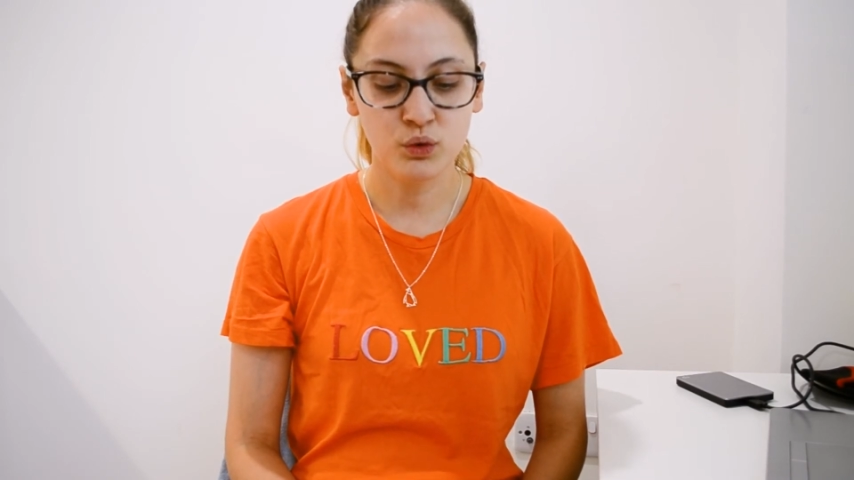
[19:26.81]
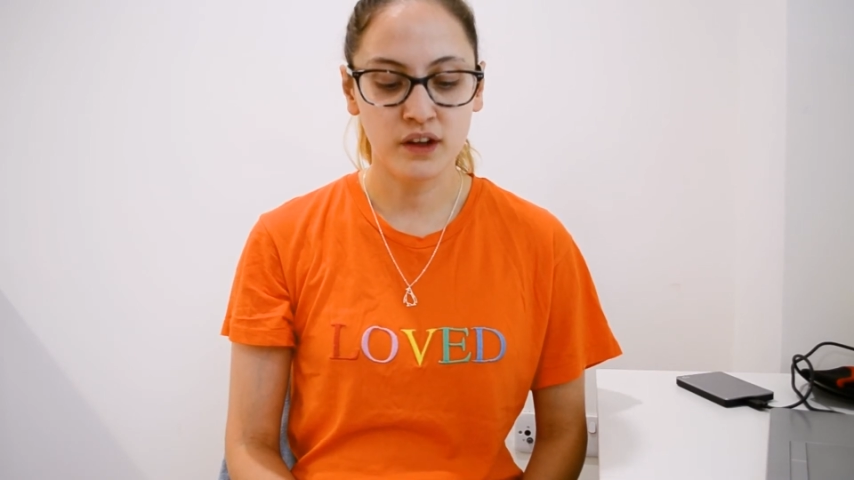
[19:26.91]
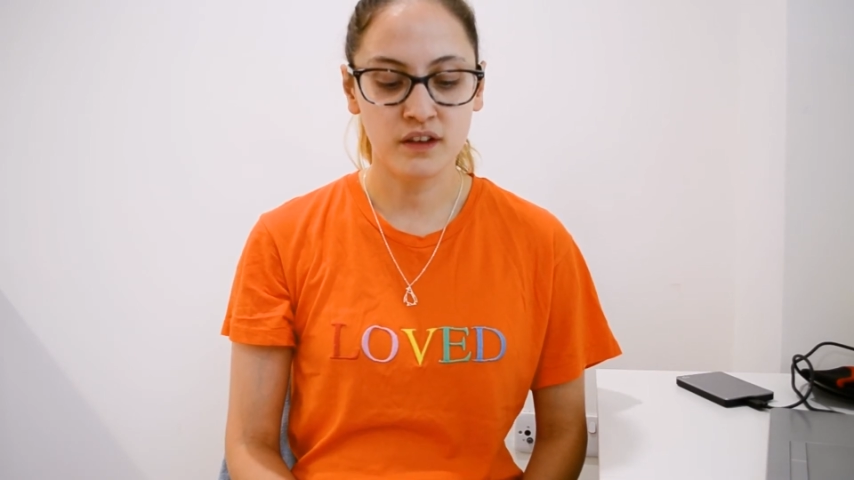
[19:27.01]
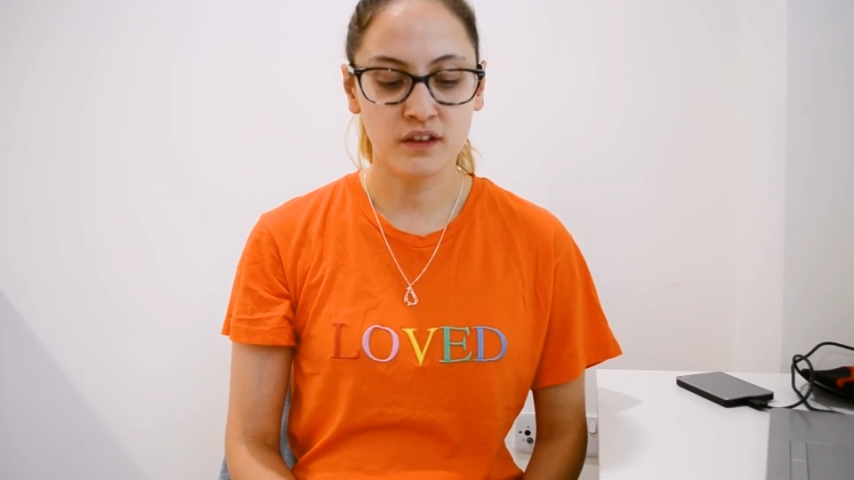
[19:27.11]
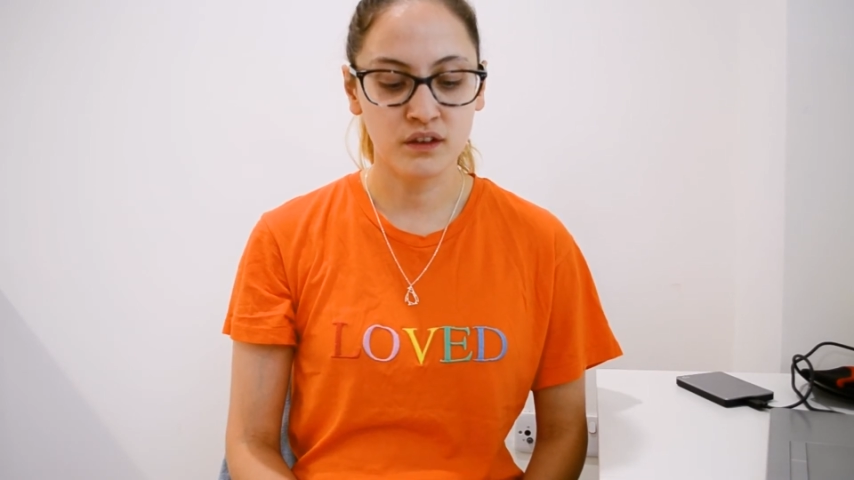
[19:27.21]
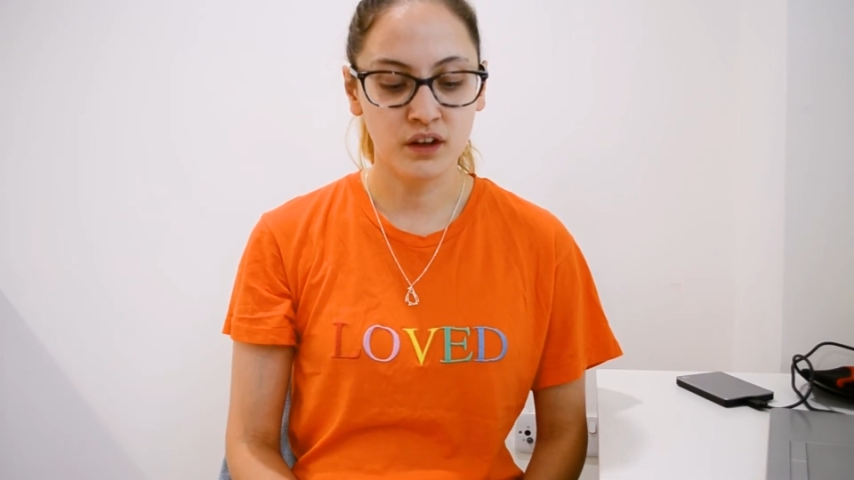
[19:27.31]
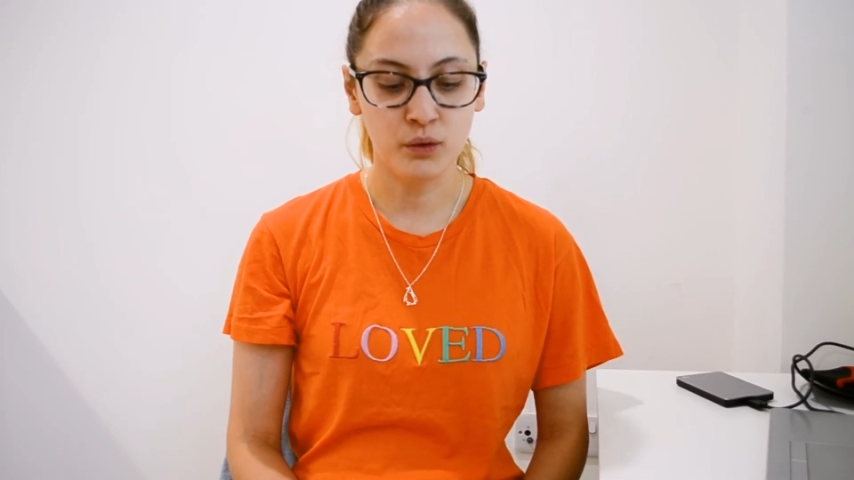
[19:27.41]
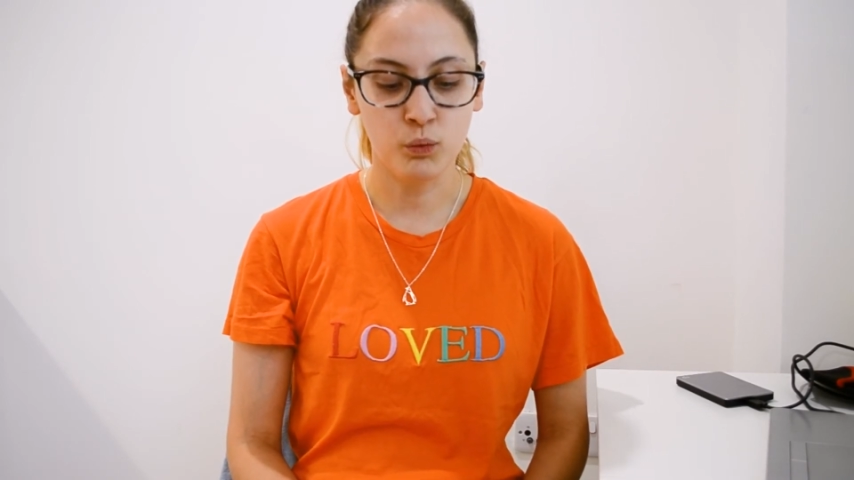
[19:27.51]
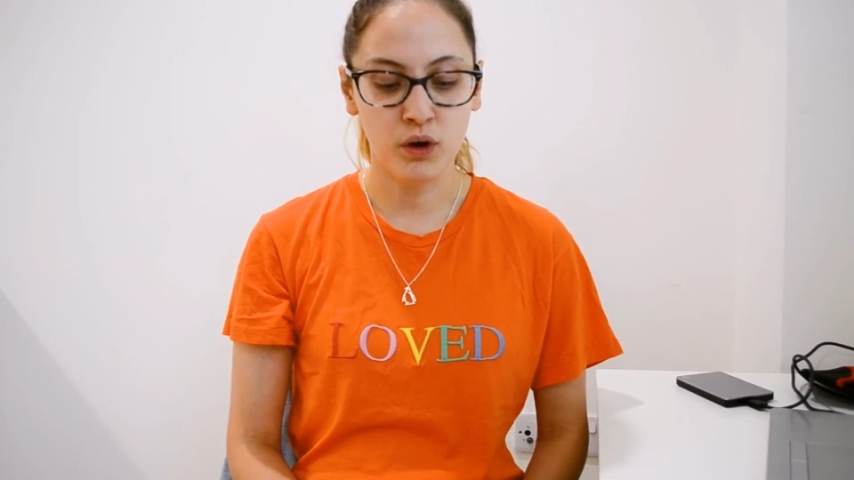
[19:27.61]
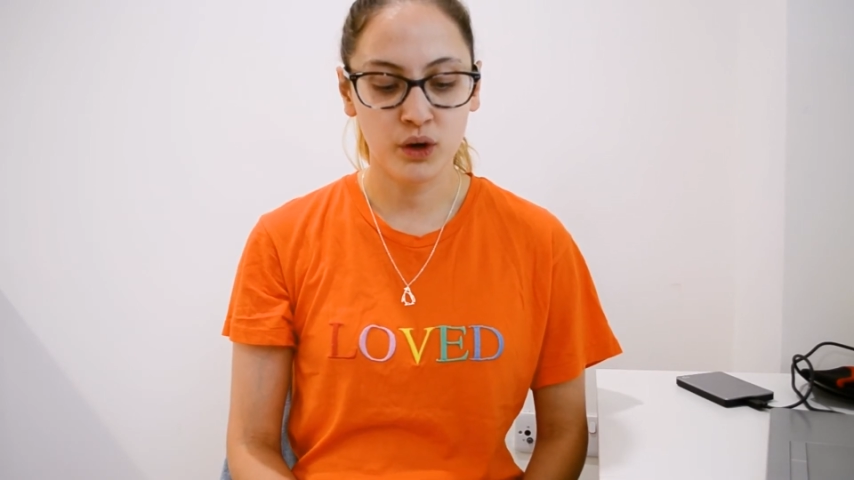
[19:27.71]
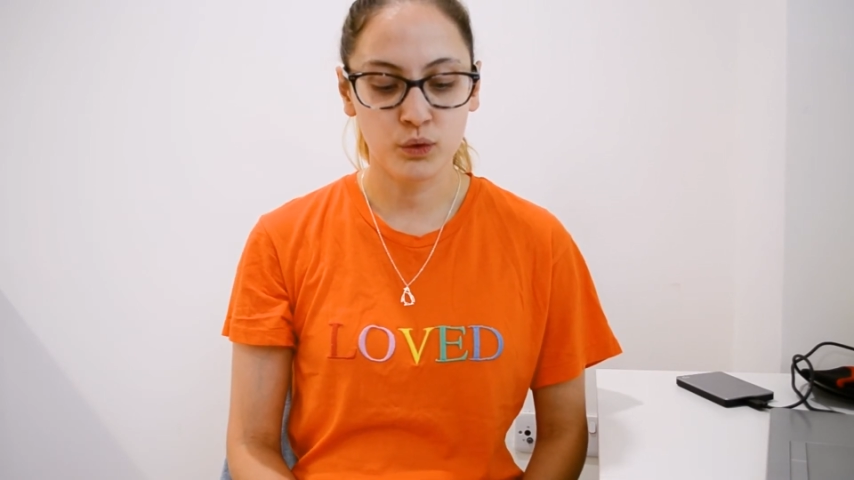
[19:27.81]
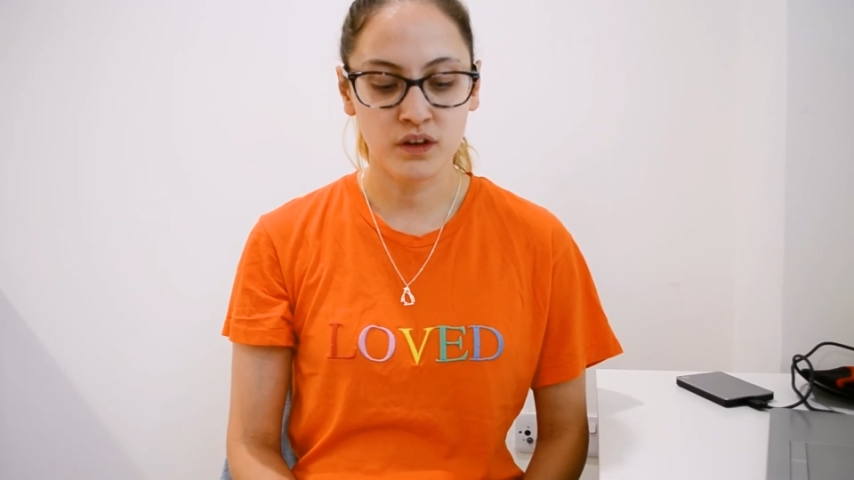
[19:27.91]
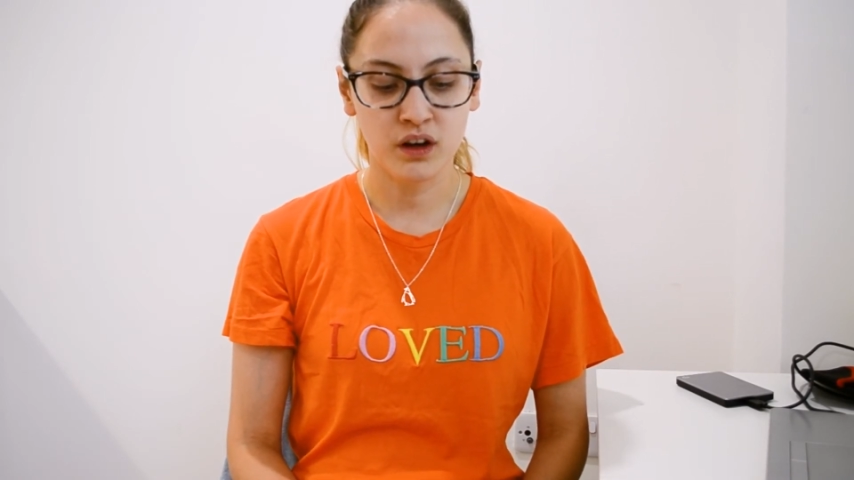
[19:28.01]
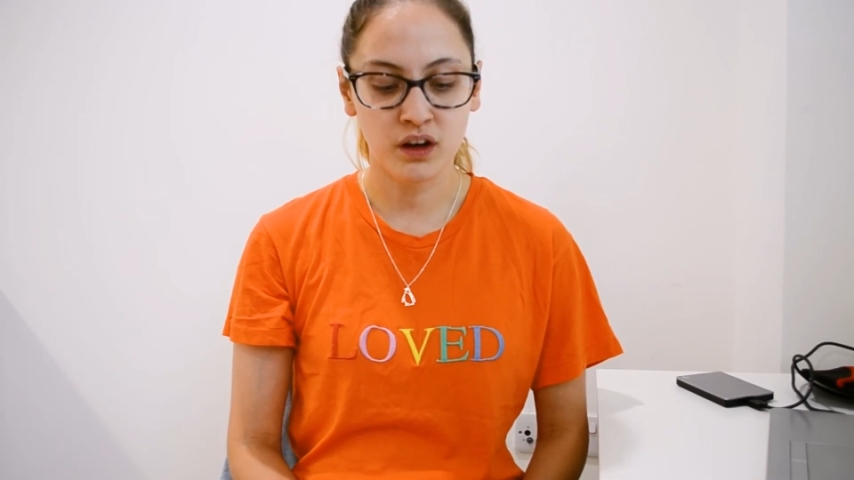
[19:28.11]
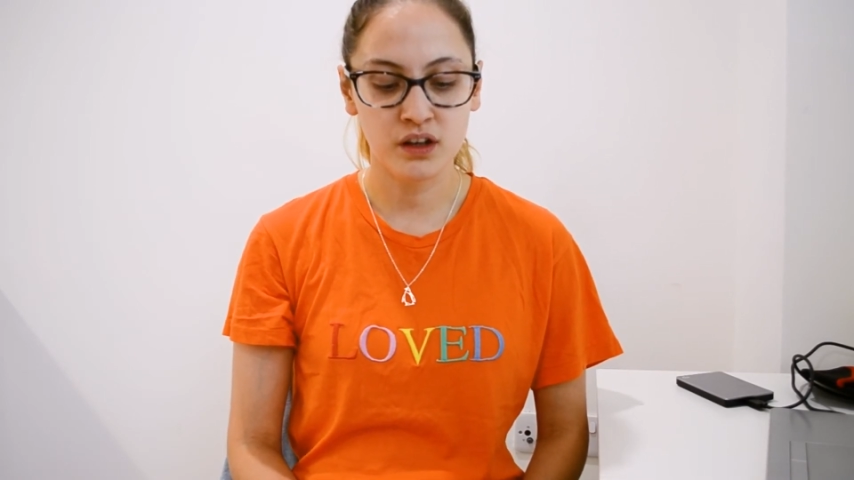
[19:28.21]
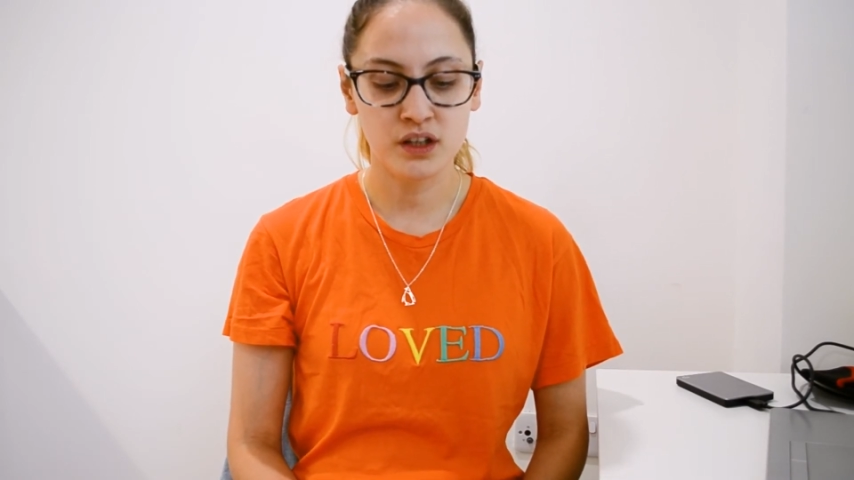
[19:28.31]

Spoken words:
Like work was hard.